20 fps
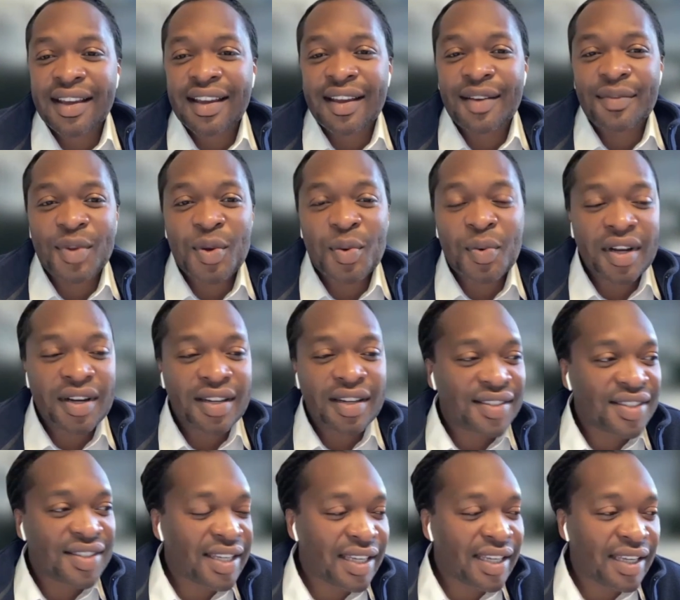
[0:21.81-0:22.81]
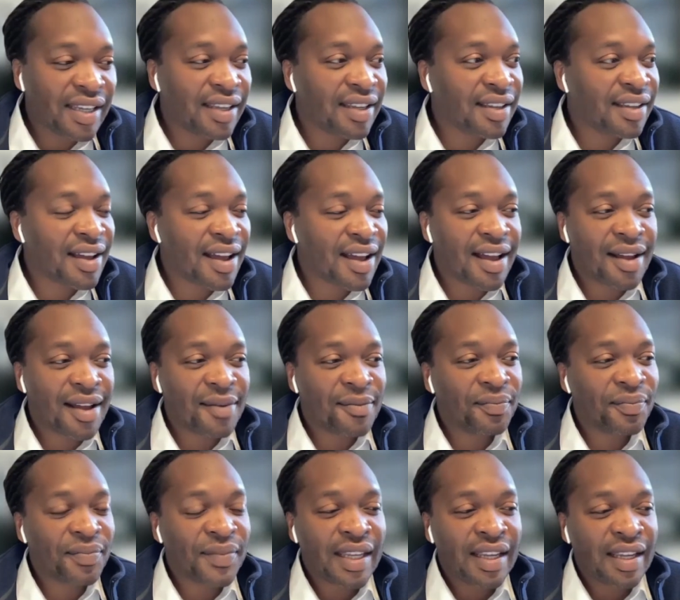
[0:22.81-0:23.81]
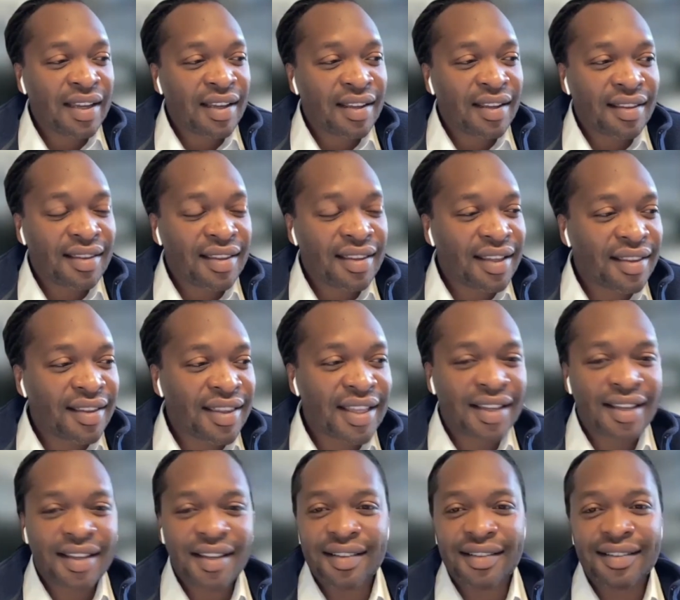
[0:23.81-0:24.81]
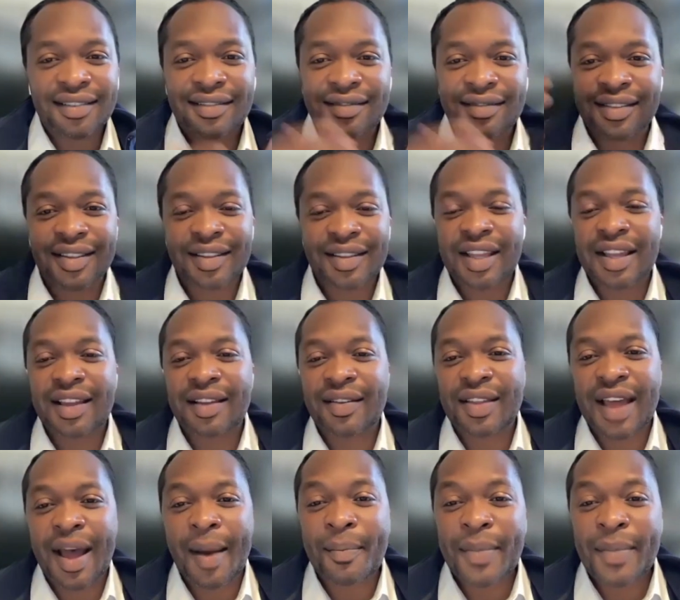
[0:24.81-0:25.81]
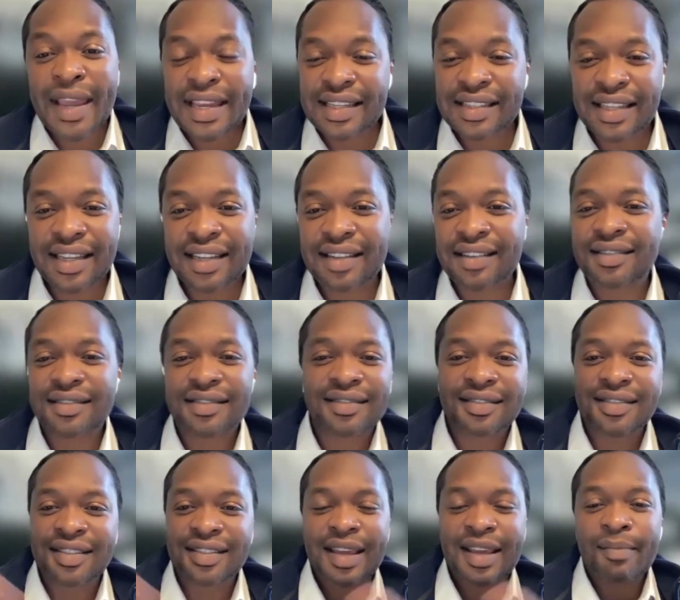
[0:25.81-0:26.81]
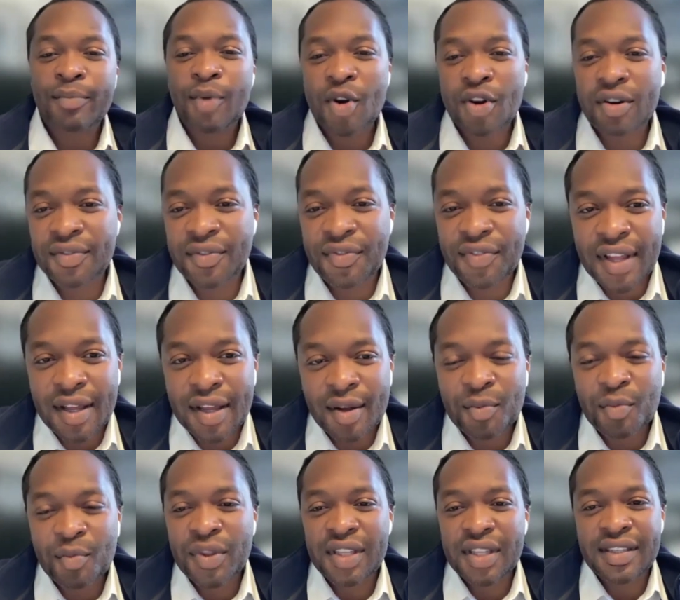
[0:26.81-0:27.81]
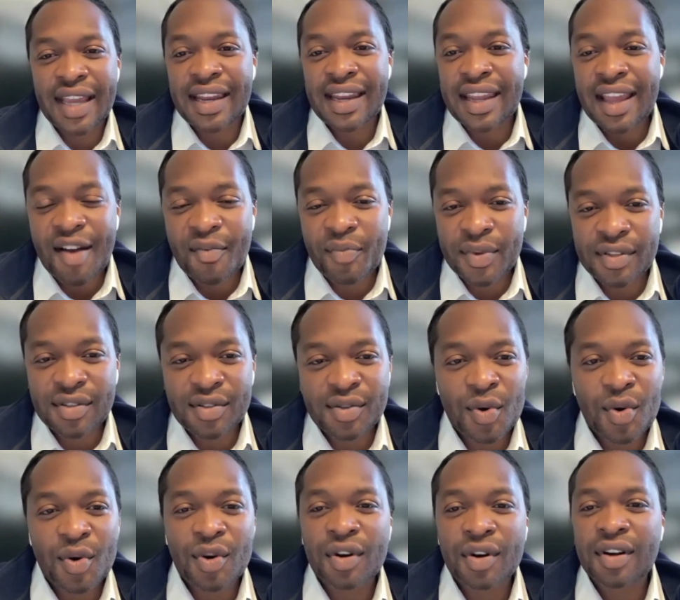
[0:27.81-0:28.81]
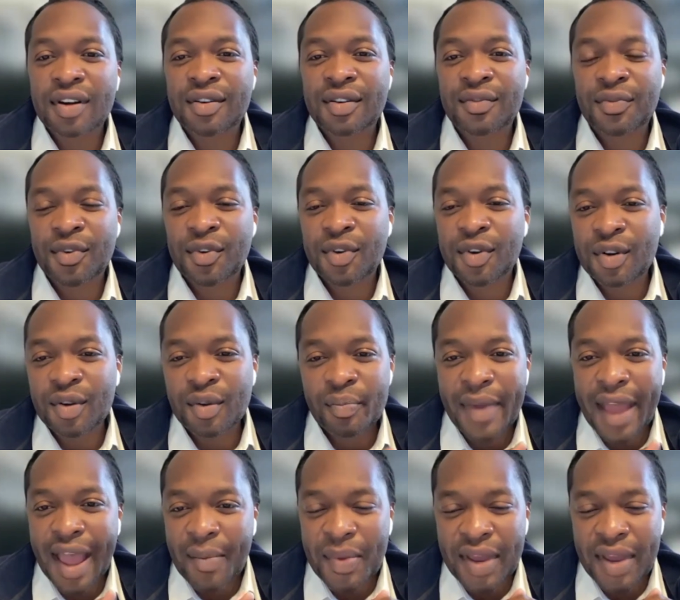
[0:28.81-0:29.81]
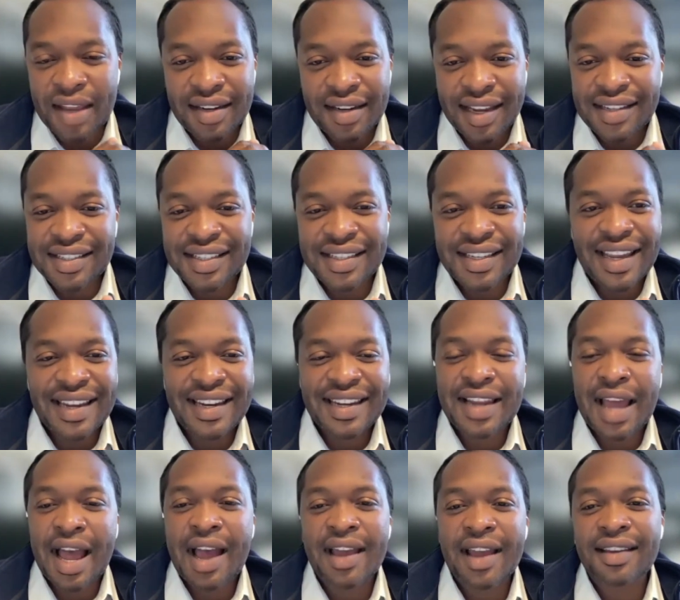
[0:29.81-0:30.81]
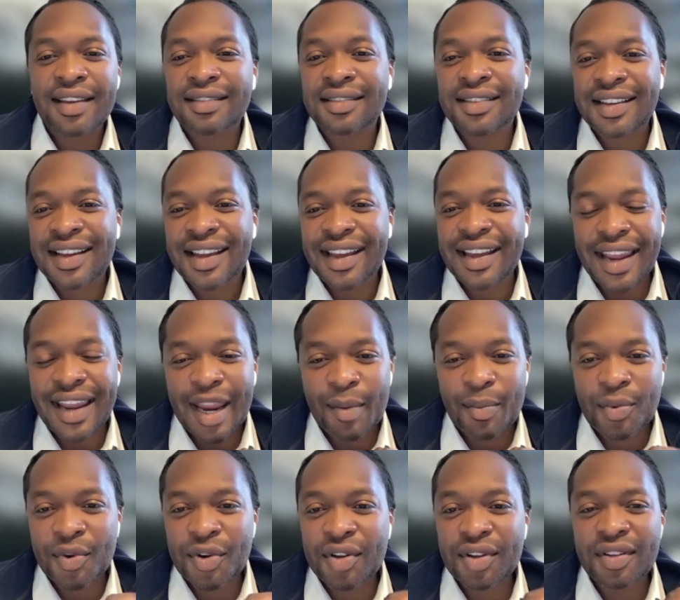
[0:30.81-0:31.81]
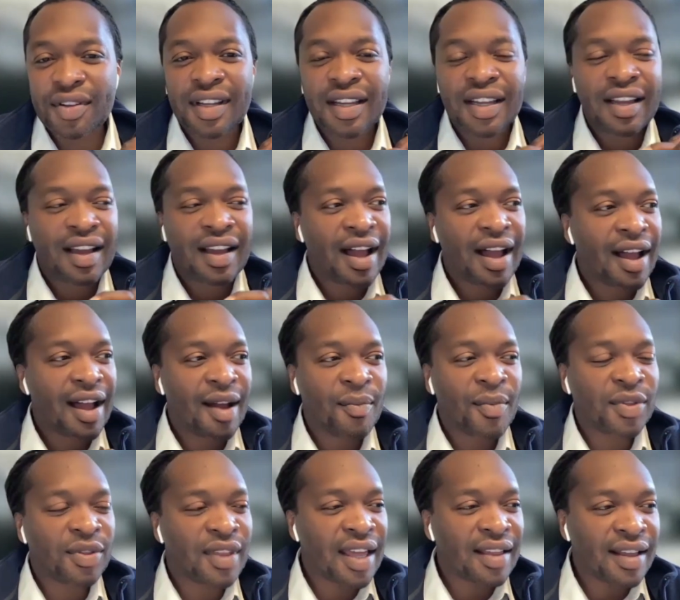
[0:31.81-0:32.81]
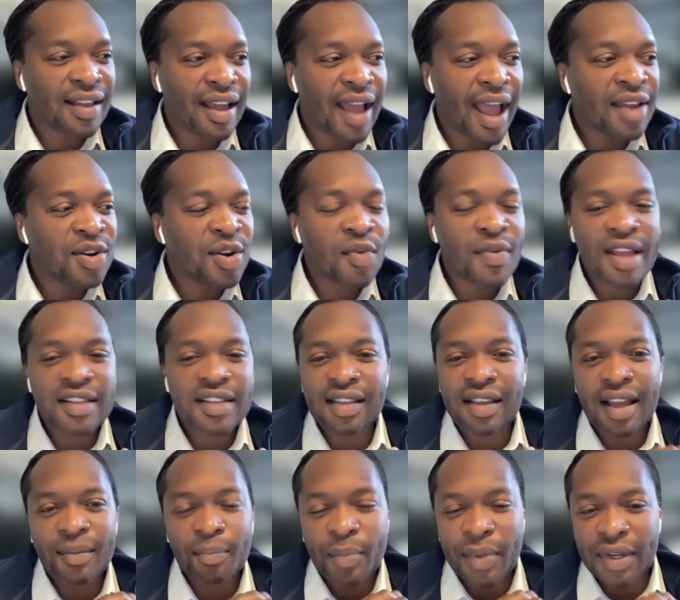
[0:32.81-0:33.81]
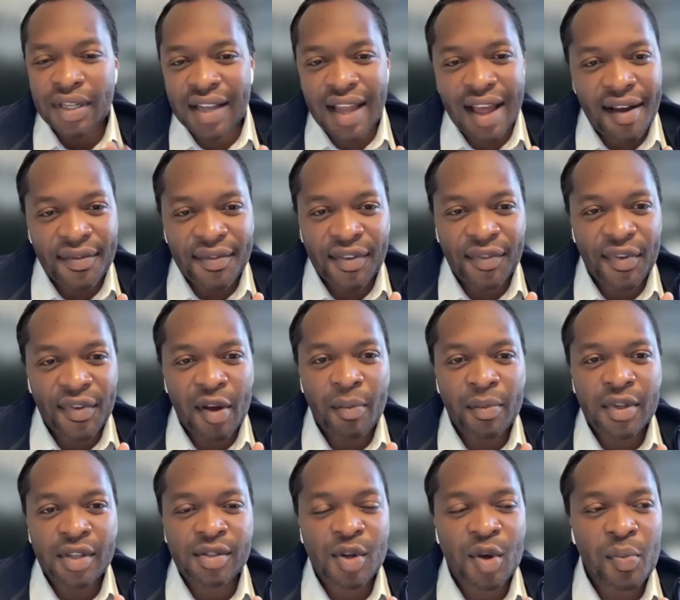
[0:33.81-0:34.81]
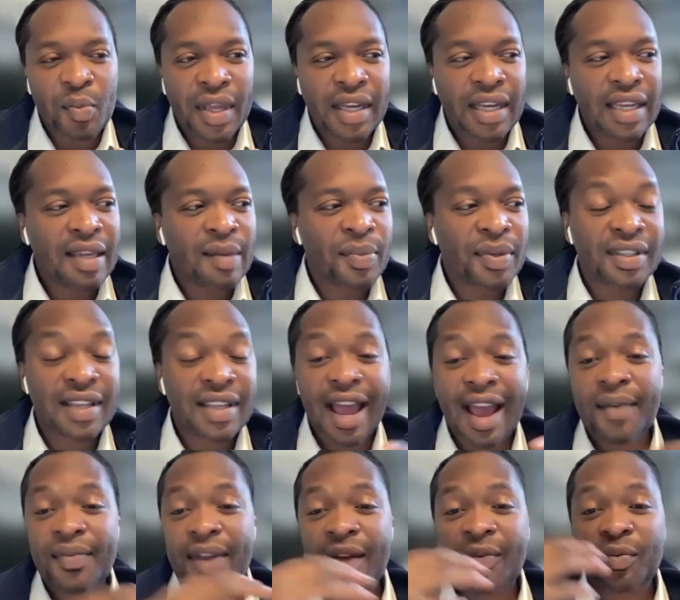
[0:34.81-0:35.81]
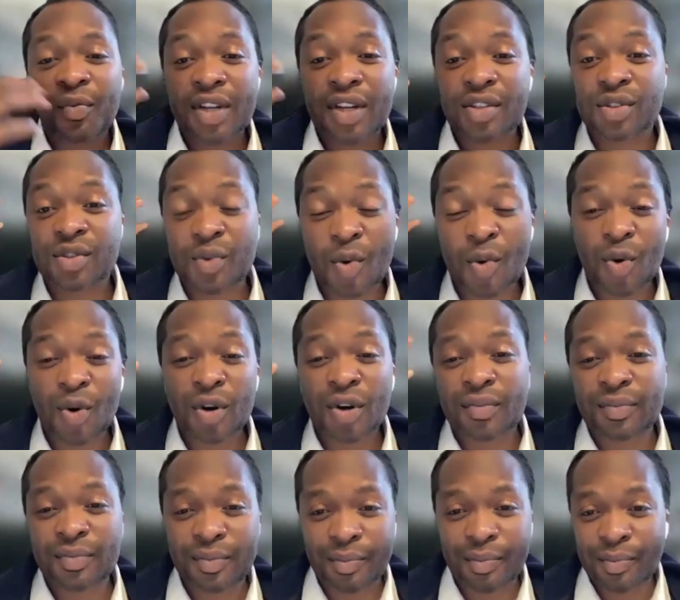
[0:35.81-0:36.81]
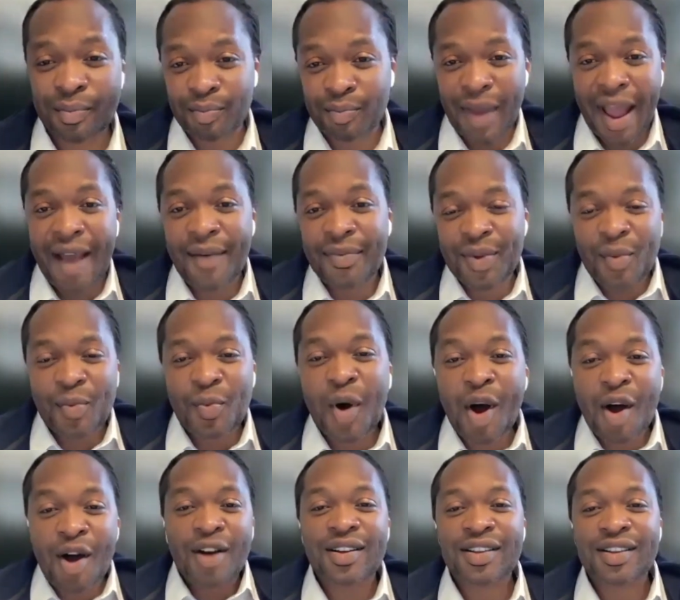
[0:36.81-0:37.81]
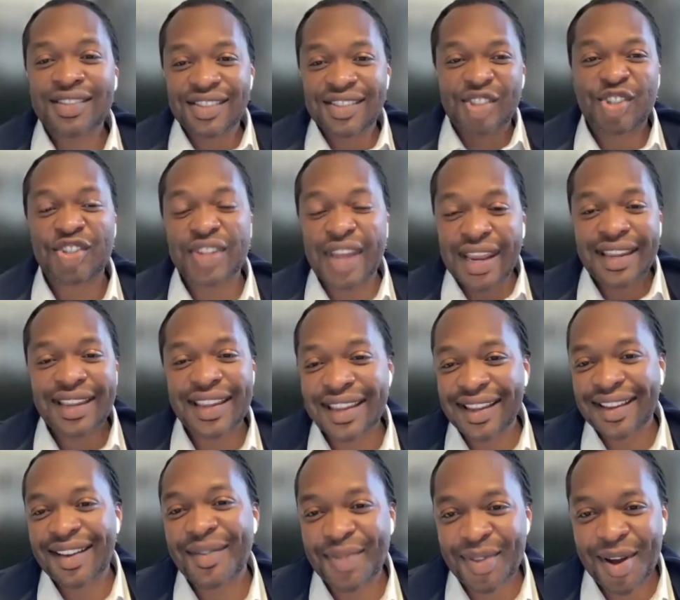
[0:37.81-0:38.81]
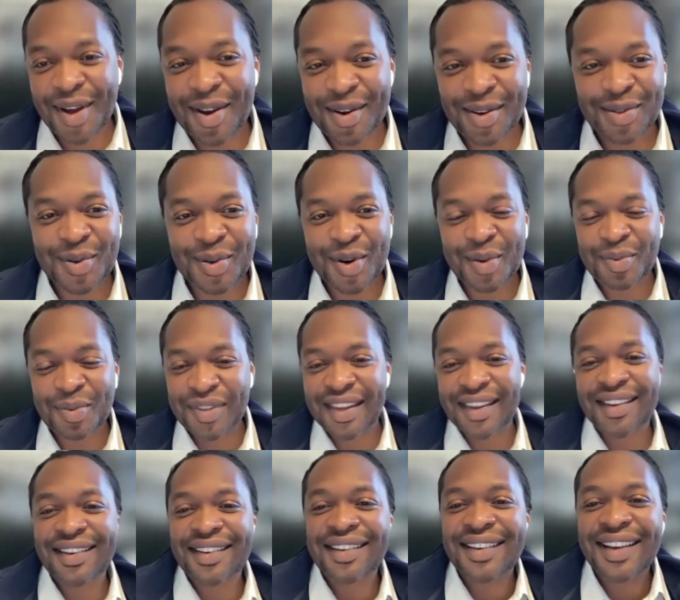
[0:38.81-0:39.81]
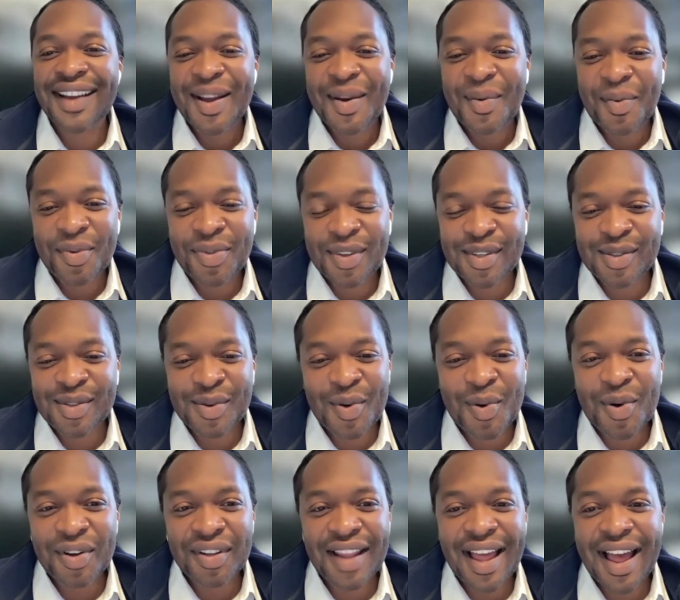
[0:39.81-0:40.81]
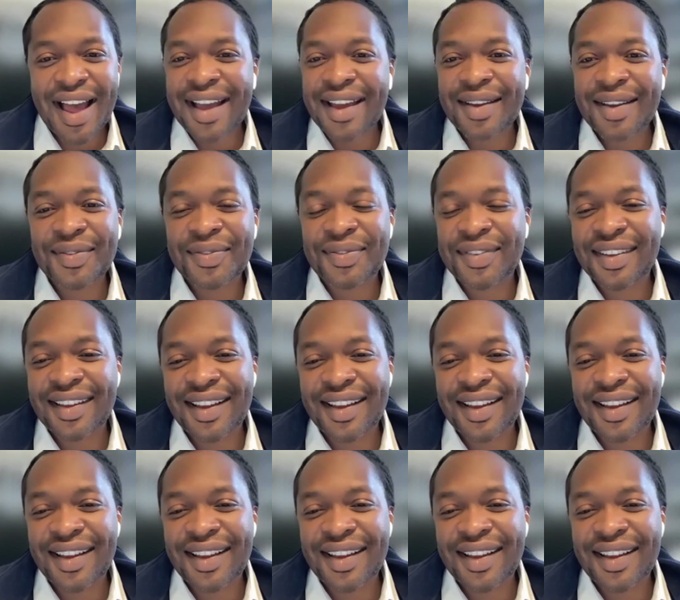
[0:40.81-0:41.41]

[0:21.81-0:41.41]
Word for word: If you want to see um, the the the amazing Tim Burton film with a Danny Elfman score for Batman 1989 in April. Um, that, I know that's a beloved film to so many, but to have that rich score, have the walls shaking of the auditorium theater with the score live.